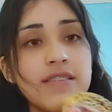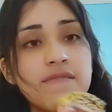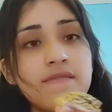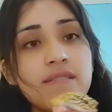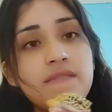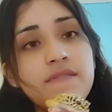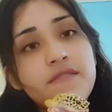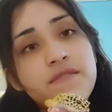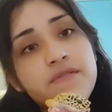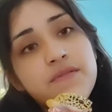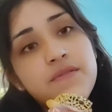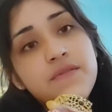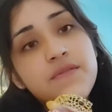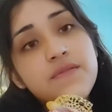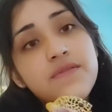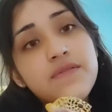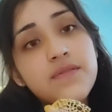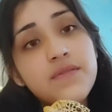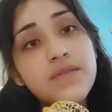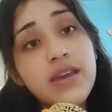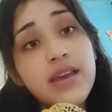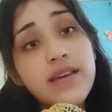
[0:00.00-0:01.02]
5 years old,
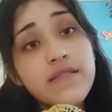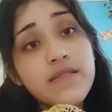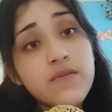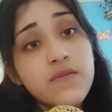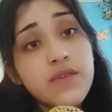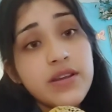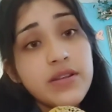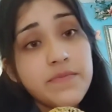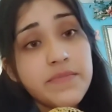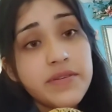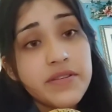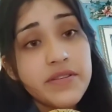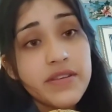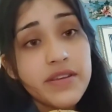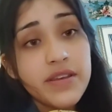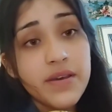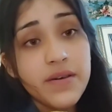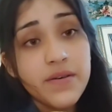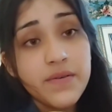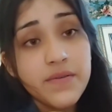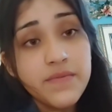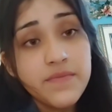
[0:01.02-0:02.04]
so he has quite a bit to
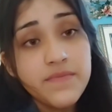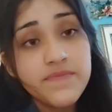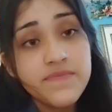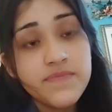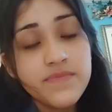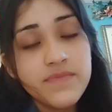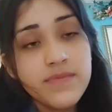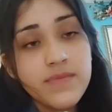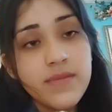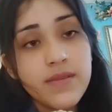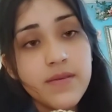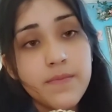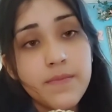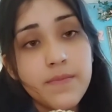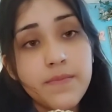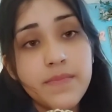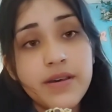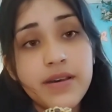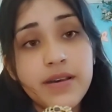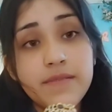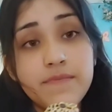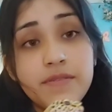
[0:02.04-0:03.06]
go,
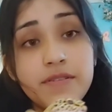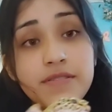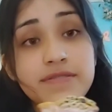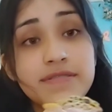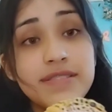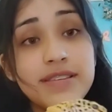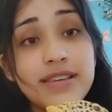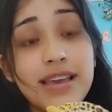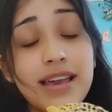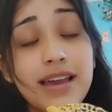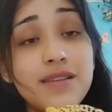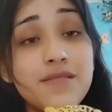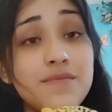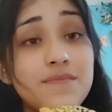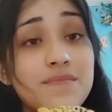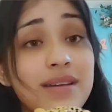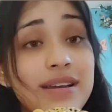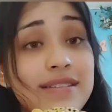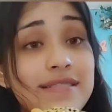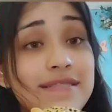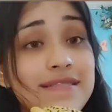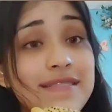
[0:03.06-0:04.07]
but personally I don't
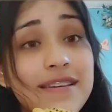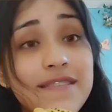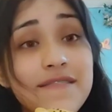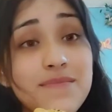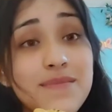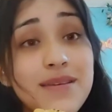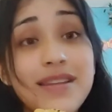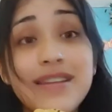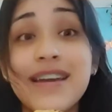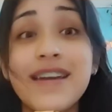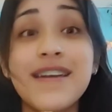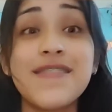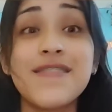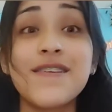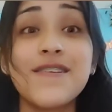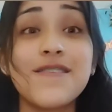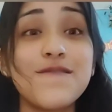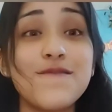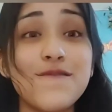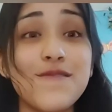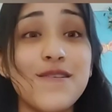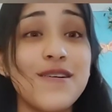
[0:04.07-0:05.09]
mind his lifespan. I
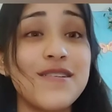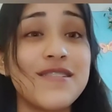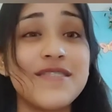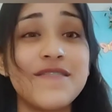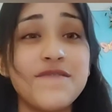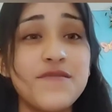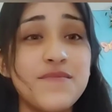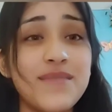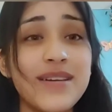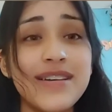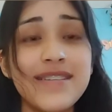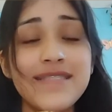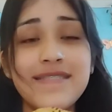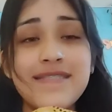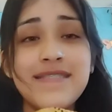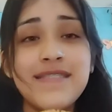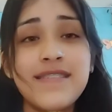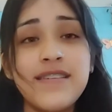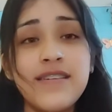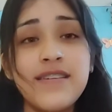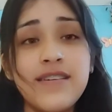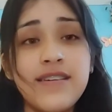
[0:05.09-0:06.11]
love long-lived
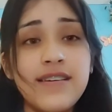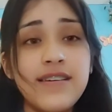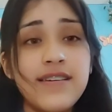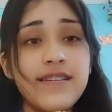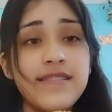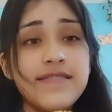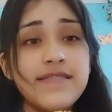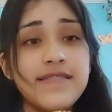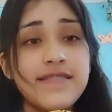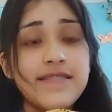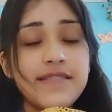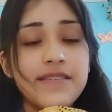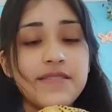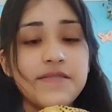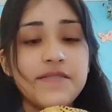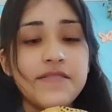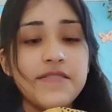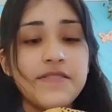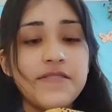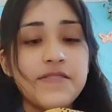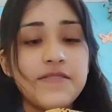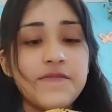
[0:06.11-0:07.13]
pets since I
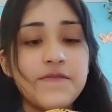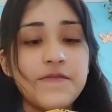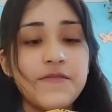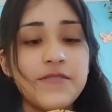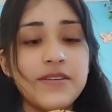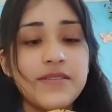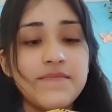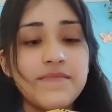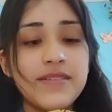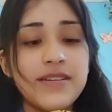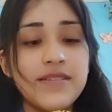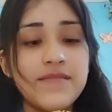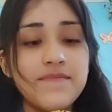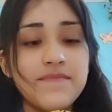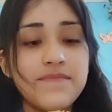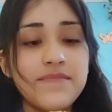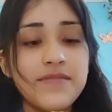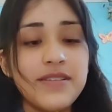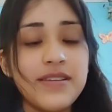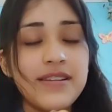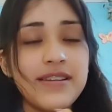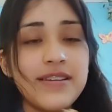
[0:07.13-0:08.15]
always form
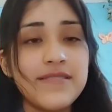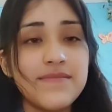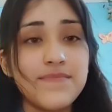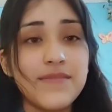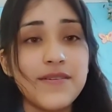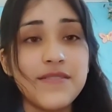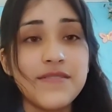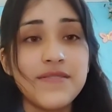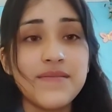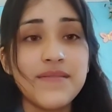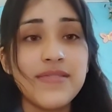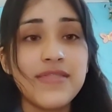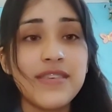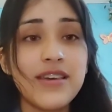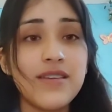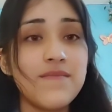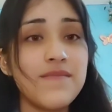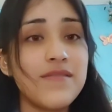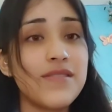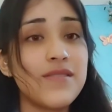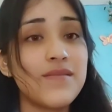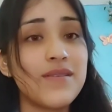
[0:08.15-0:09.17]
pretty nice bonds with
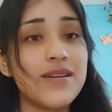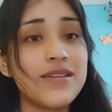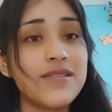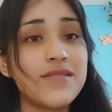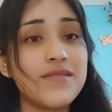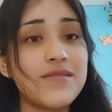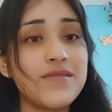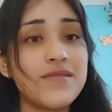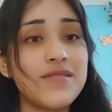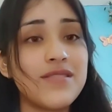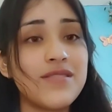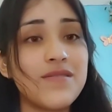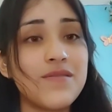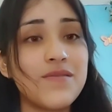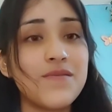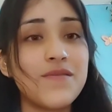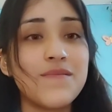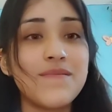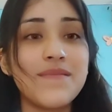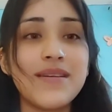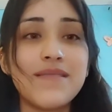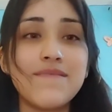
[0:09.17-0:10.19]
them, so I don't
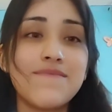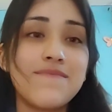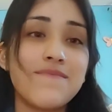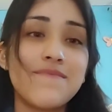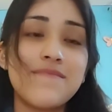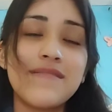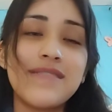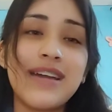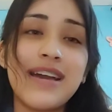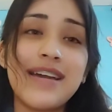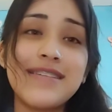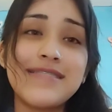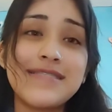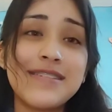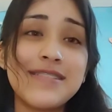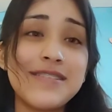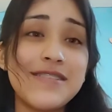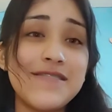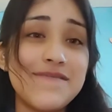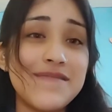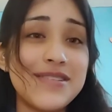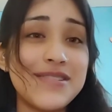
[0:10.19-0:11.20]
want my guys to
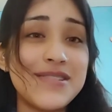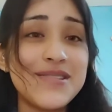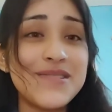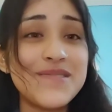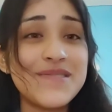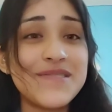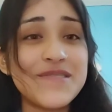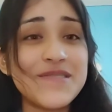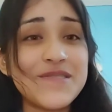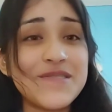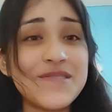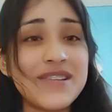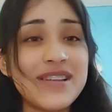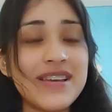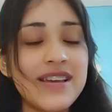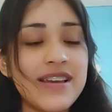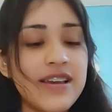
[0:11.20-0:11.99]
leave me too soon.